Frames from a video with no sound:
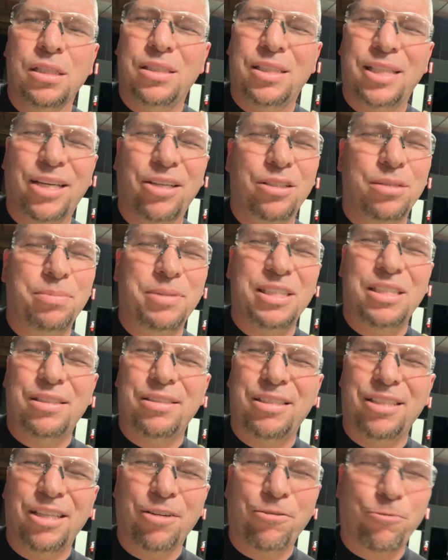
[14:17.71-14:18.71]
Dare to be
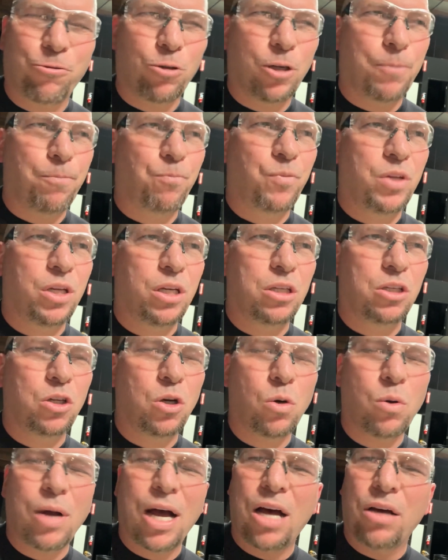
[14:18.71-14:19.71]
different.
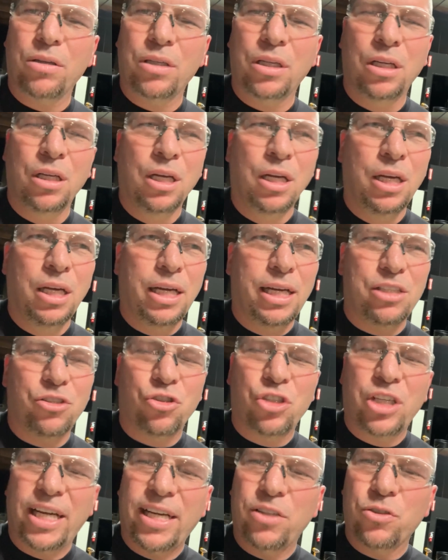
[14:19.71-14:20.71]
Go out and
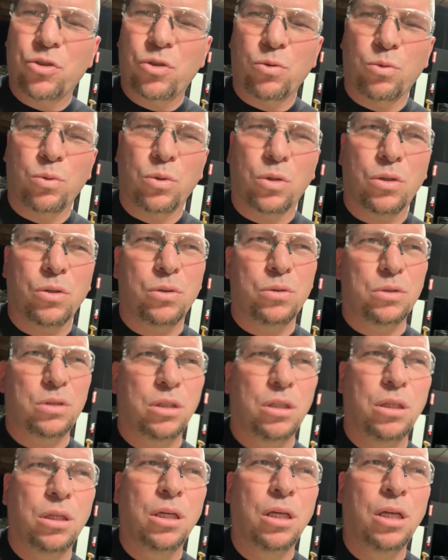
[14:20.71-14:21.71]
change the world.
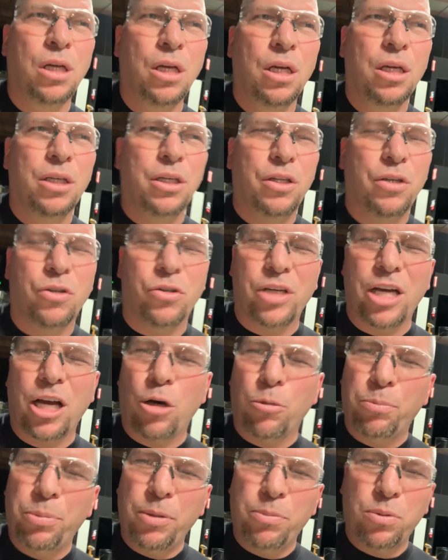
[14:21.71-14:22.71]
You know,
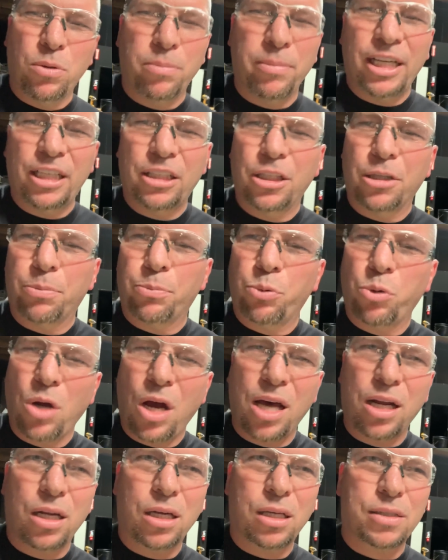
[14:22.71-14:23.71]
help people make their
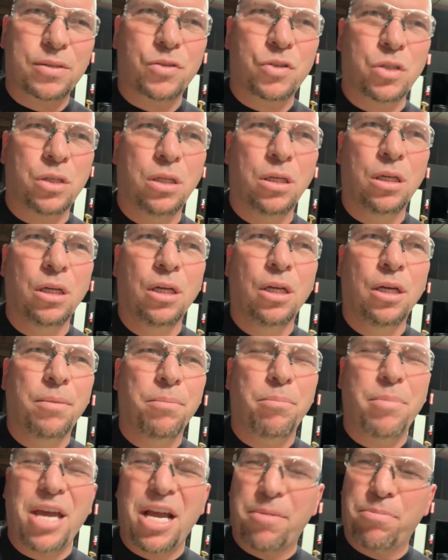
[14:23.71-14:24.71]
products.
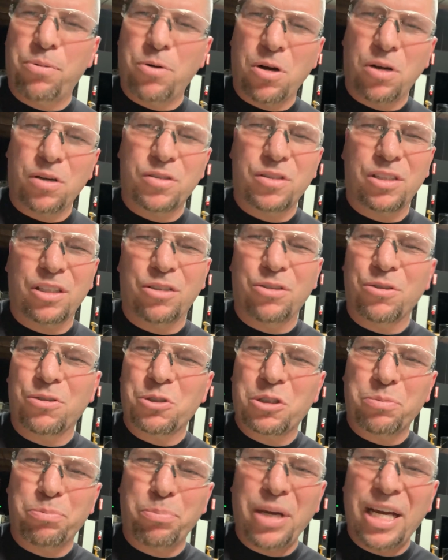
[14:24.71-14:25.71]
Make parts that go to
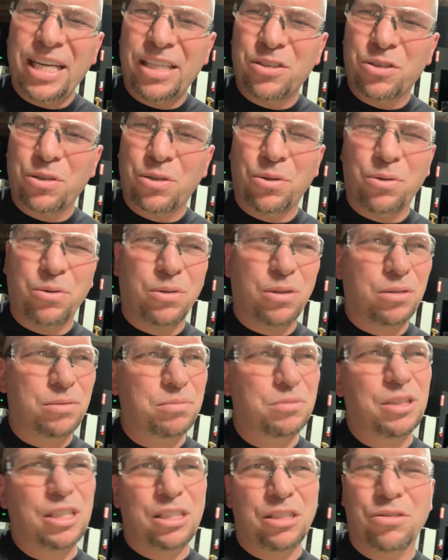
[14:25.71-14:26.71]
space, go
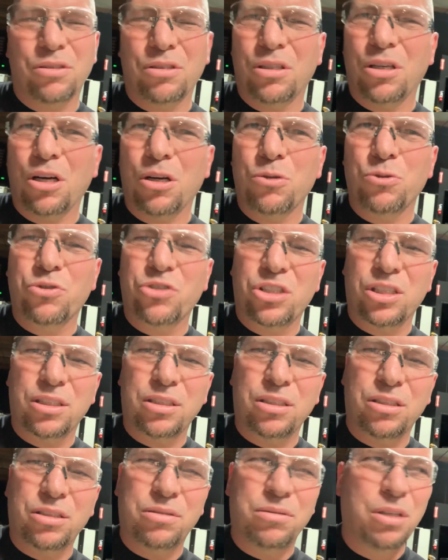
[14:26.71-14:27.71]
into the
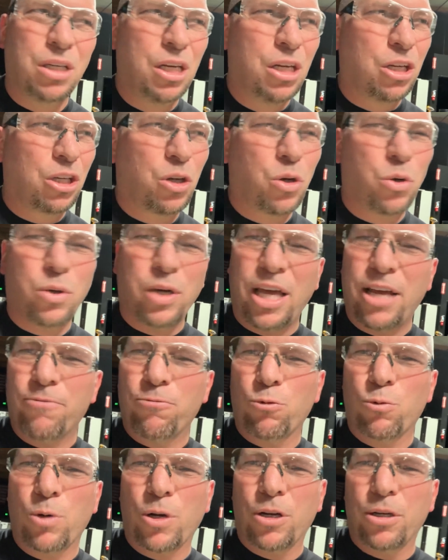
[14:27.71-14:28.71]
ocean, go
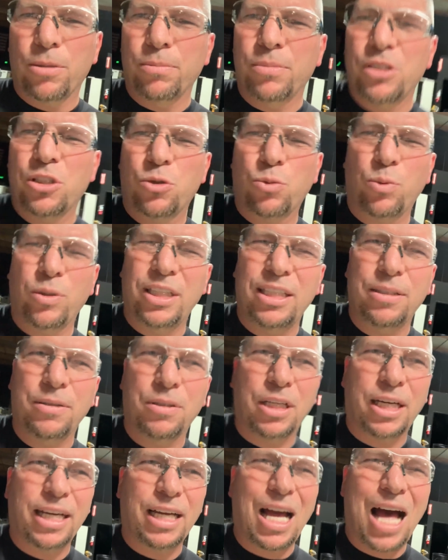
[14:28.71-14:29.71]
everywhere in between.
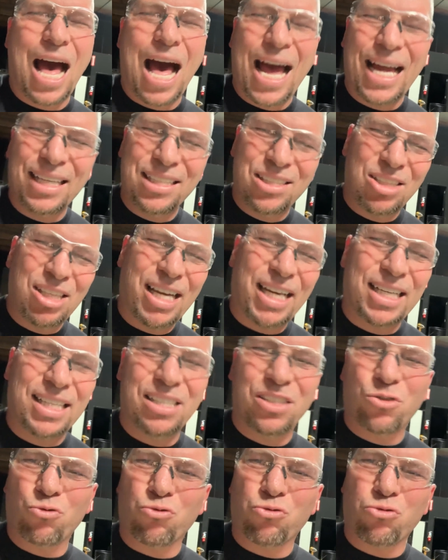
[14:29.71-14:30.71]
Like high tech
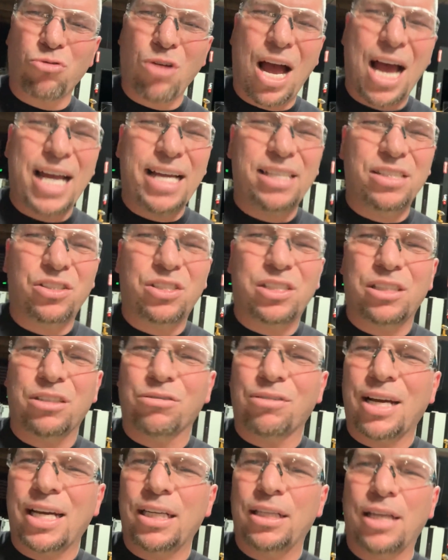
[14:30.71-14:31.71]
is rising
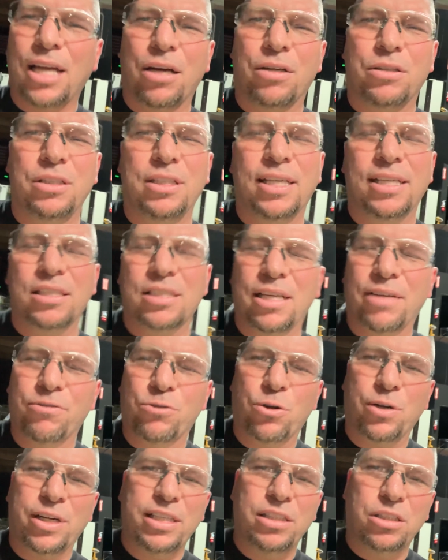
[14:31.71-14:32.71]
right now. And you guys have
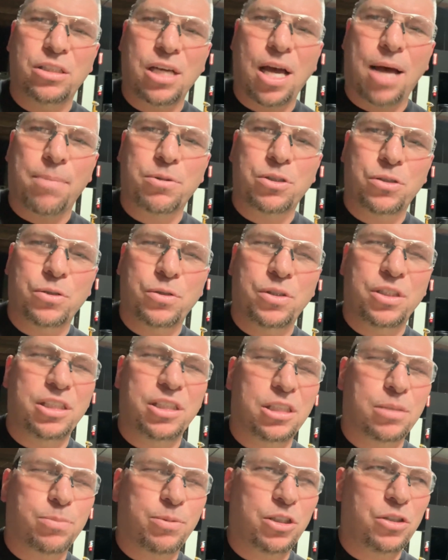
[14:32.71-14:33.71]
crazy
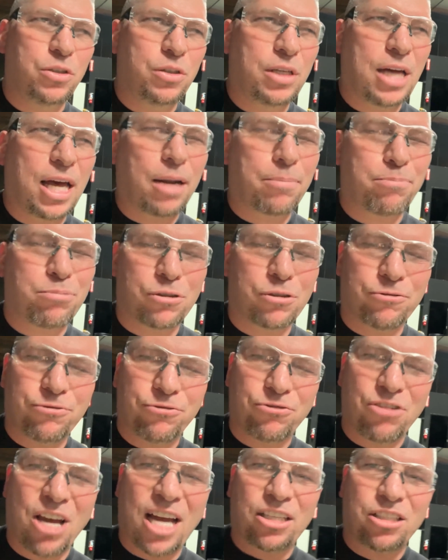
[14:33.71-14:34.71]
opportunities, but you got to
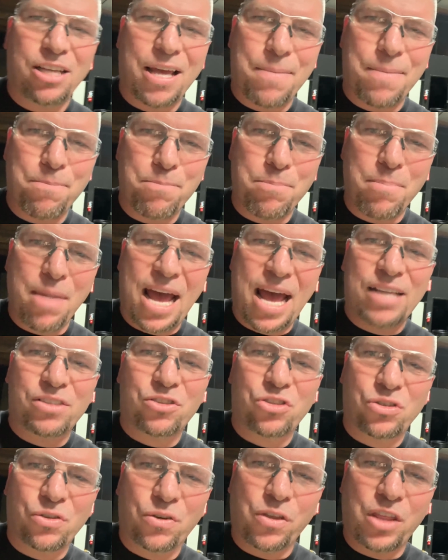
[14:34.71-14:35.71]
perfect and
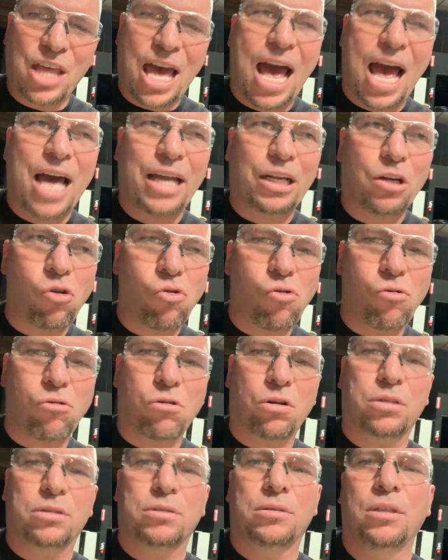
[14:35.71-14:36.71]
master that
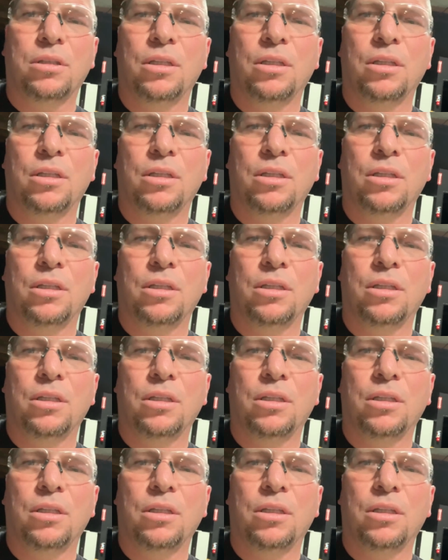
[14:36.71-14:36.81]
art.